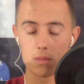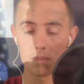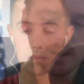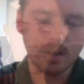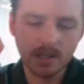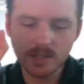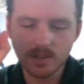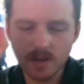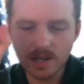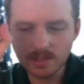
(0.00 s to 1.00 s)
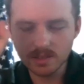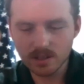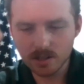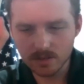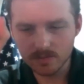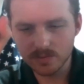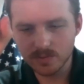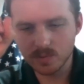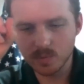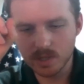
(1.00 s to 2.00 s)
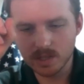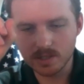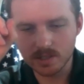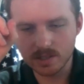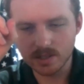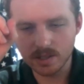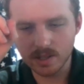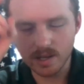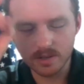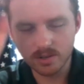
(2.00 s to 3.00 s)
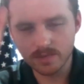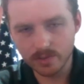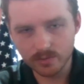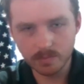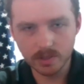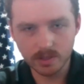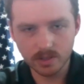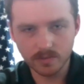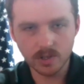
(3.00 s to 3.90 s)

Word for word: Yeah, I love what, I don't know if you're familiar,